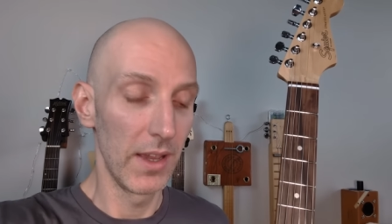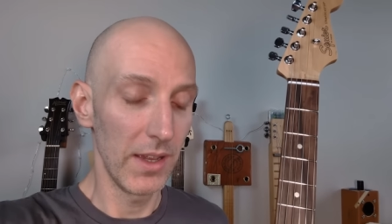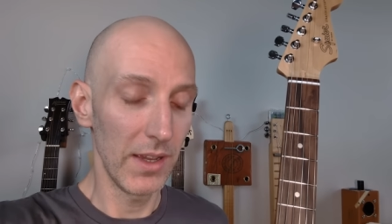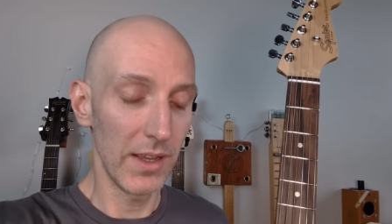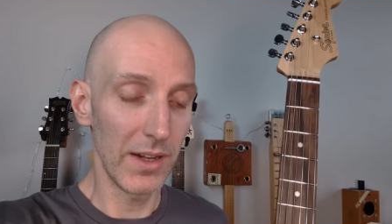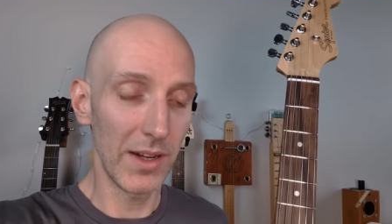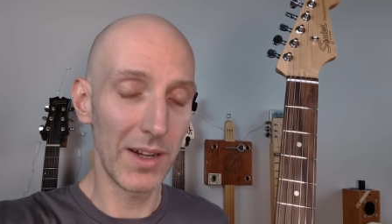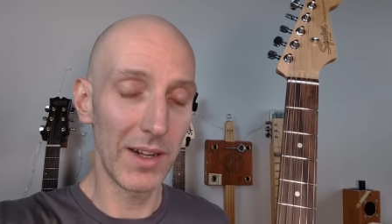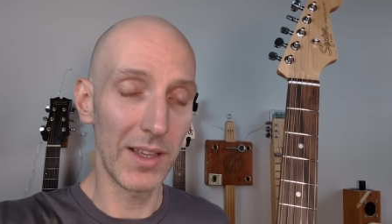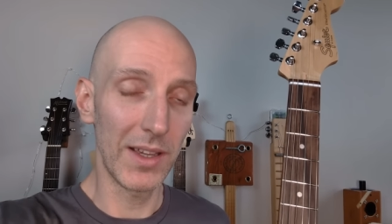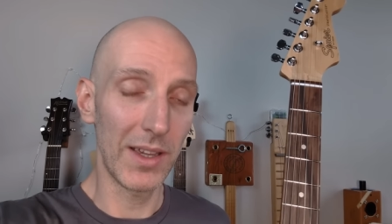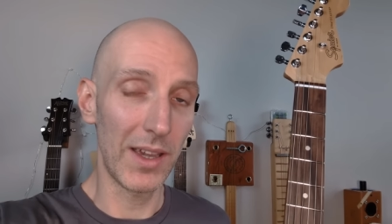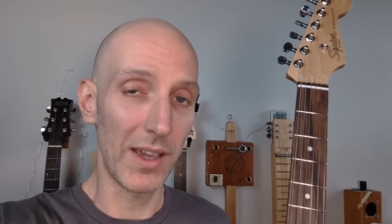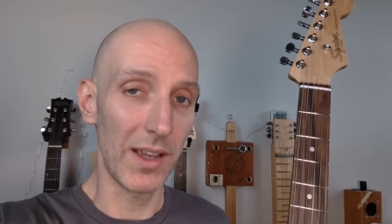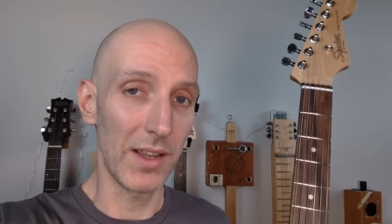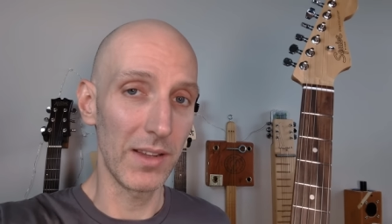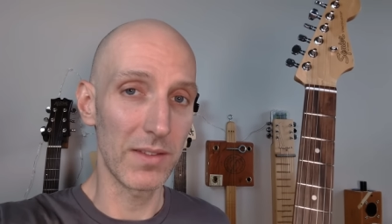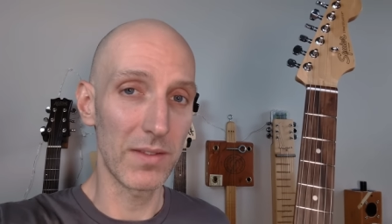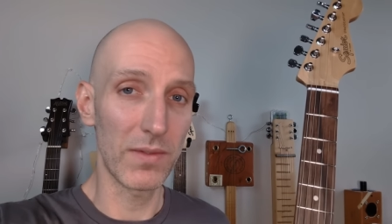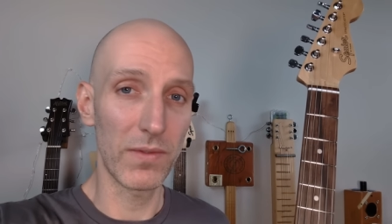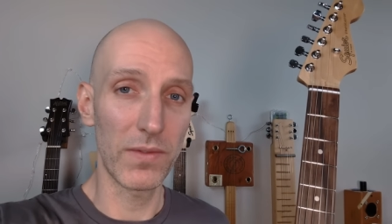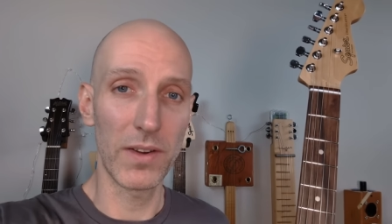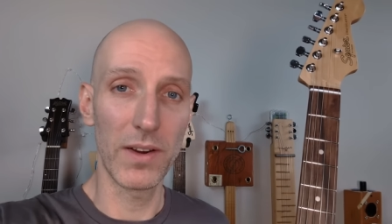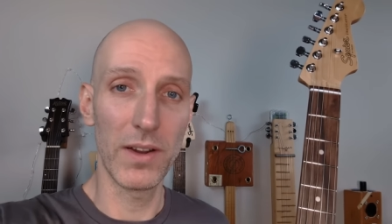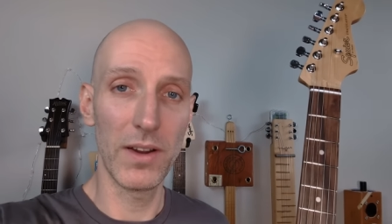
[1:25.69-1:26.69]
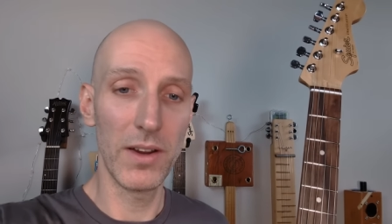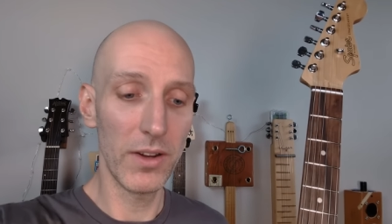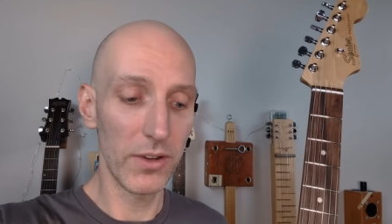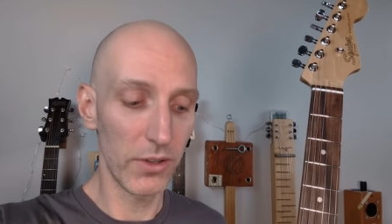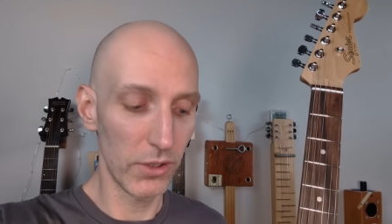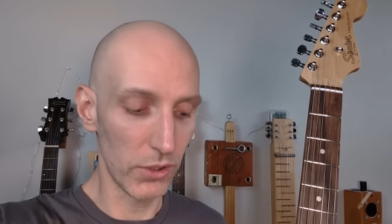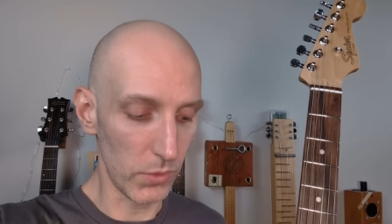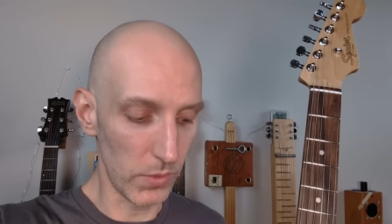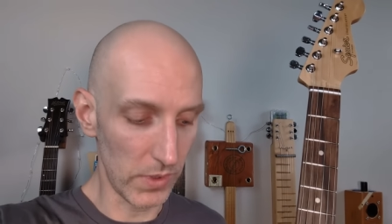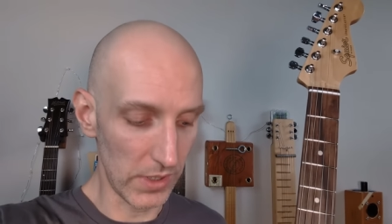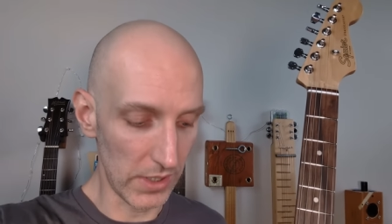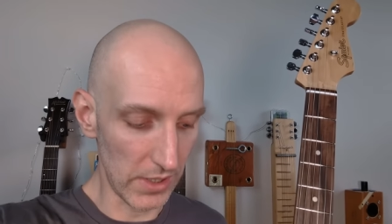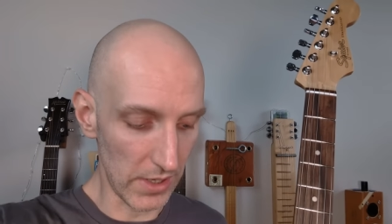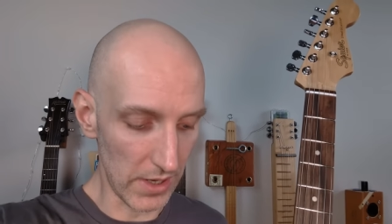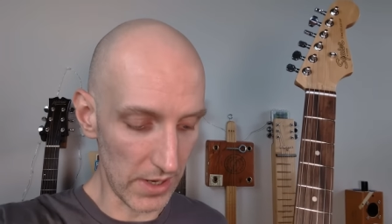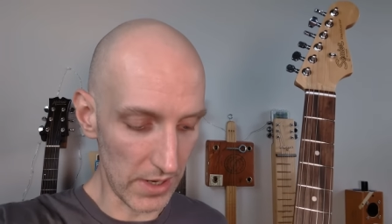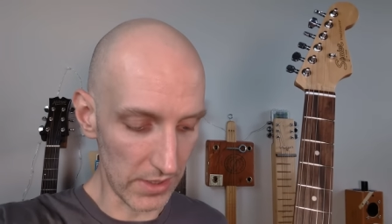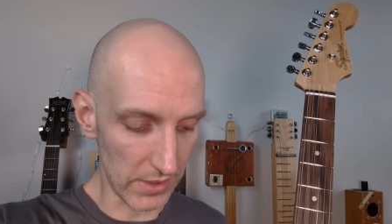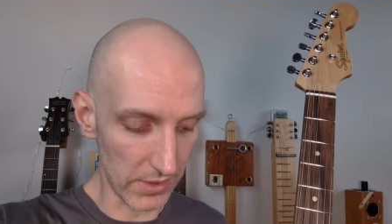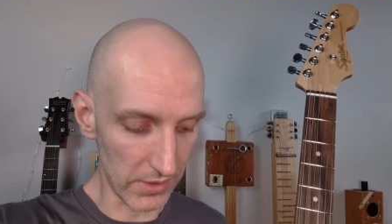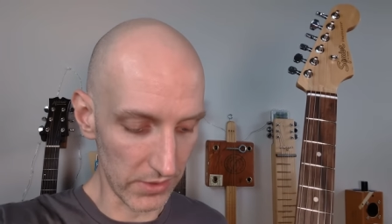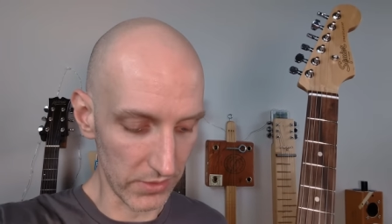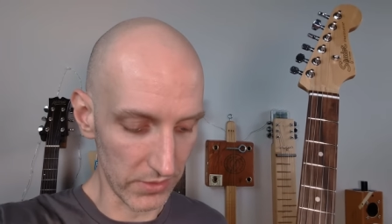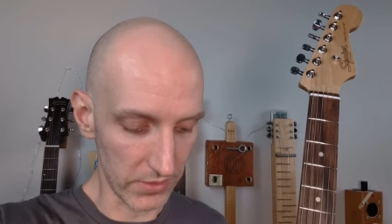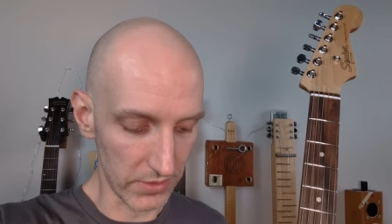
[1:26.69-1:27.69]
in any case, for
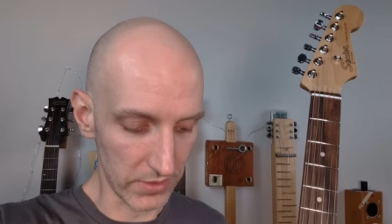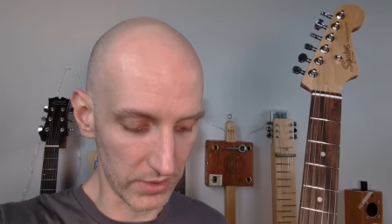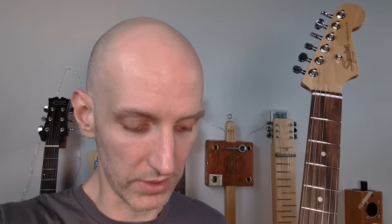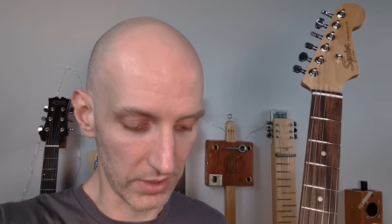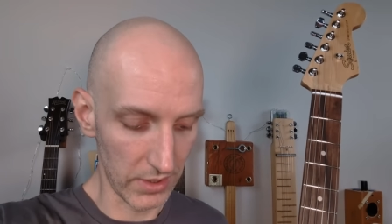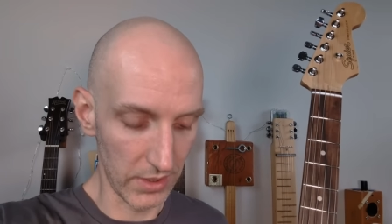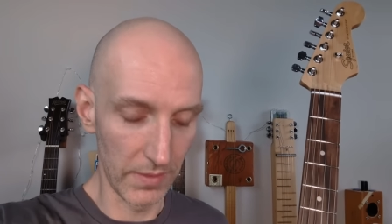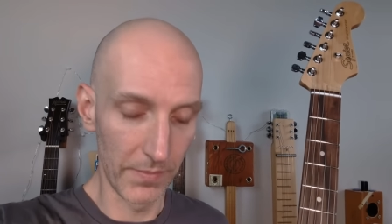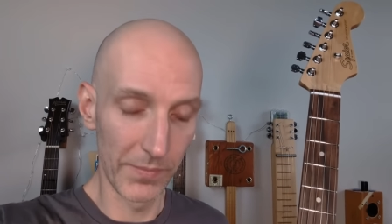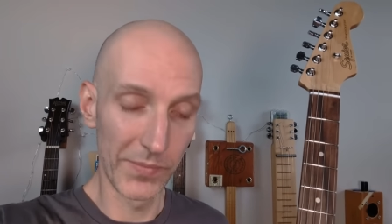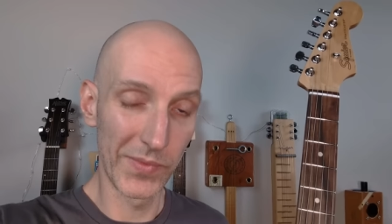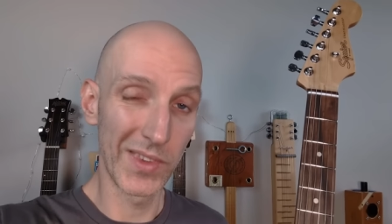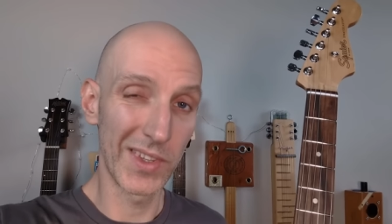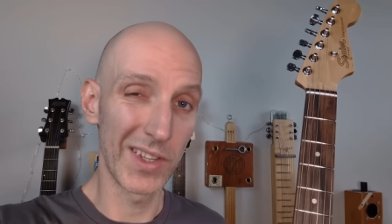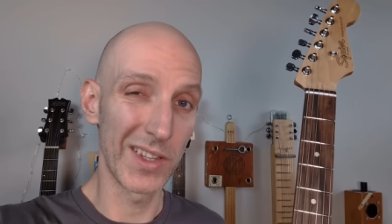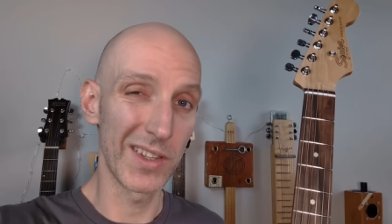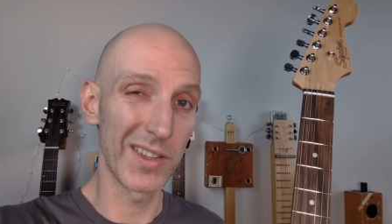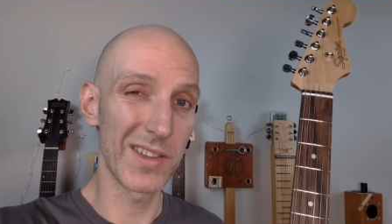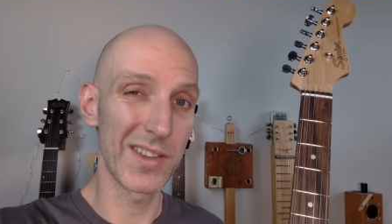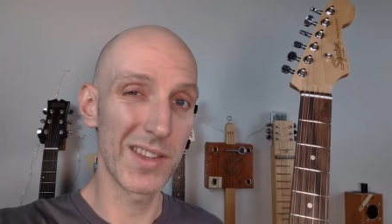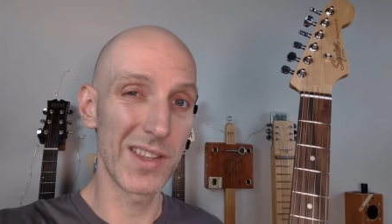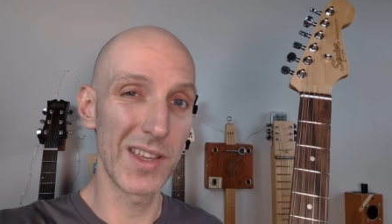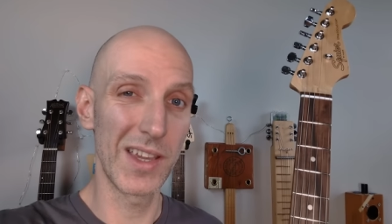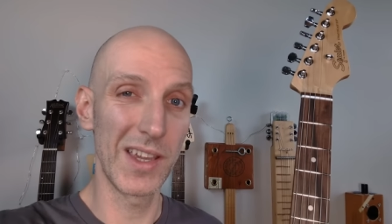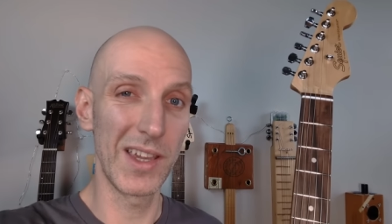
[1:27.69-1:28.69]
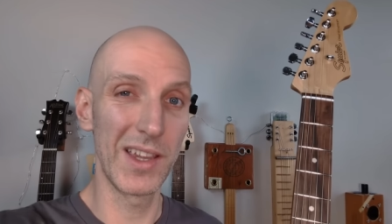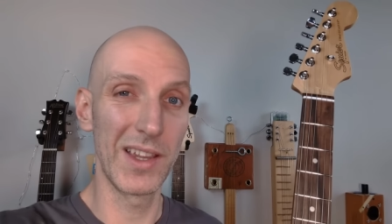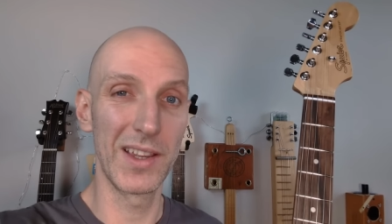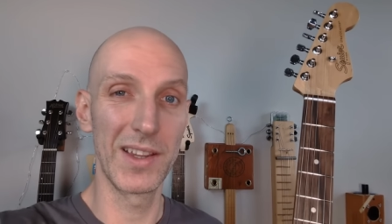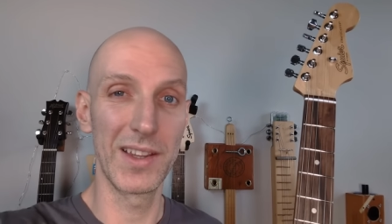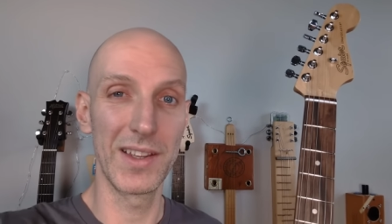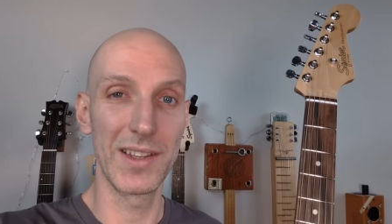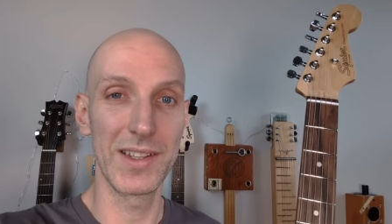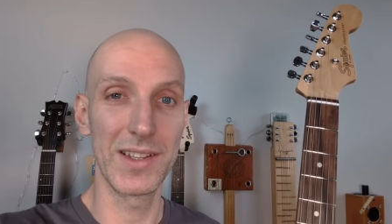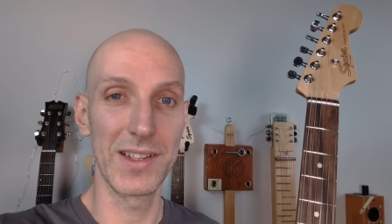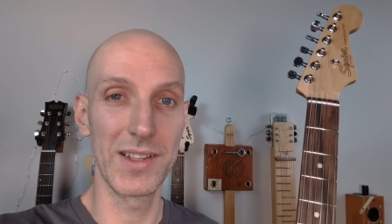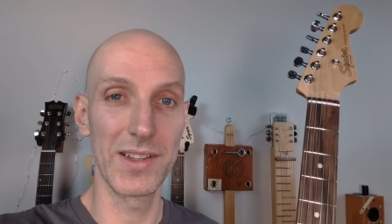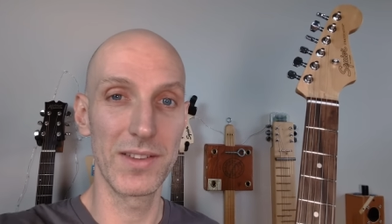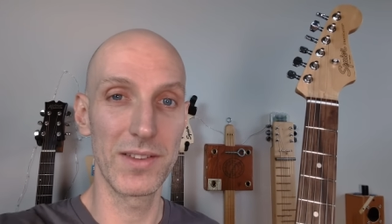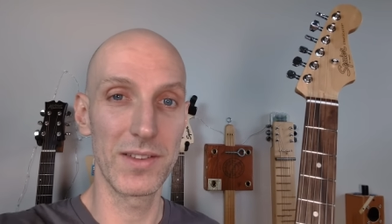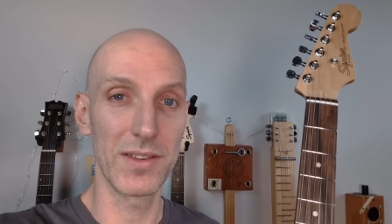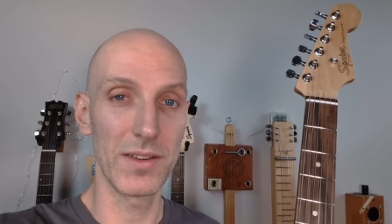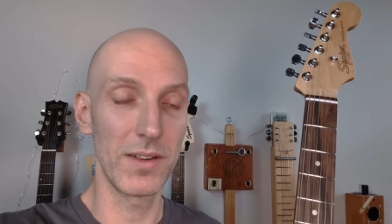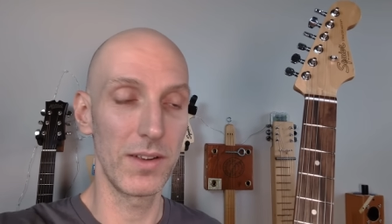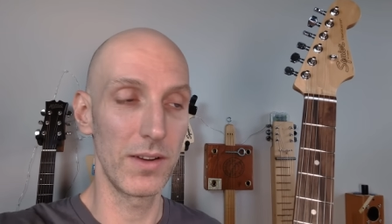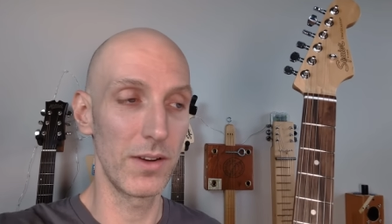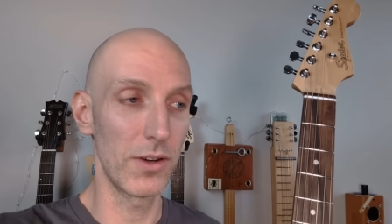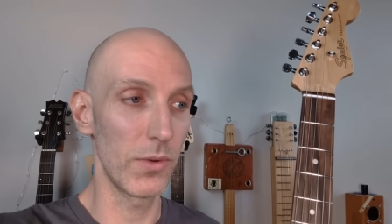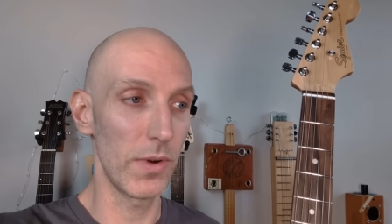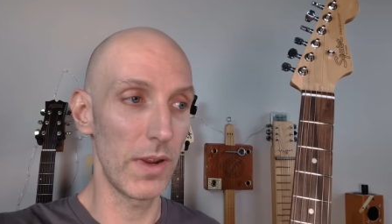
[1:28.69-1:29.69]
$120, this thing is a
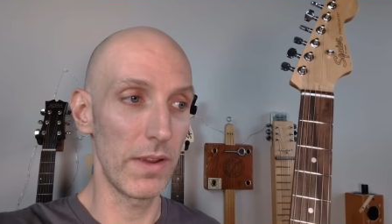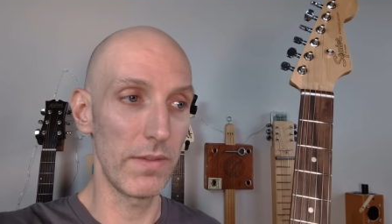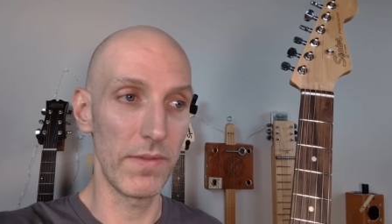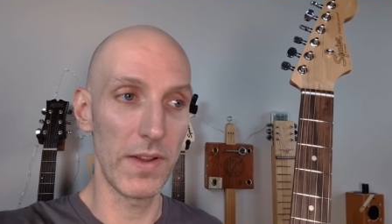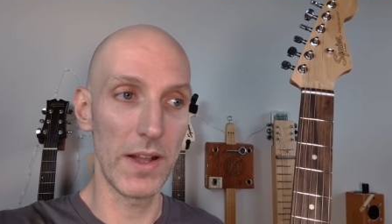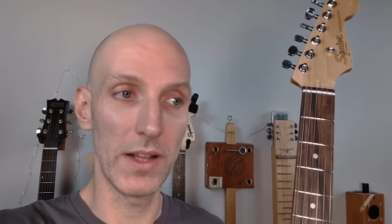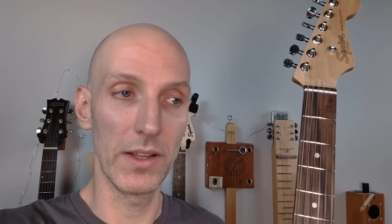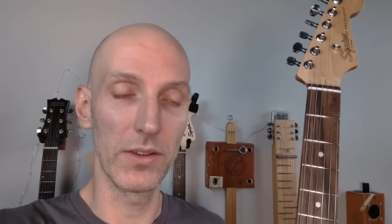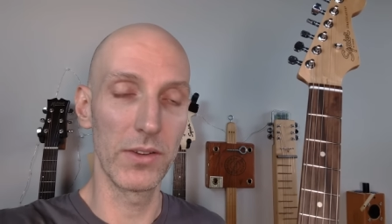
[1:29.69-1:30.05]
great value.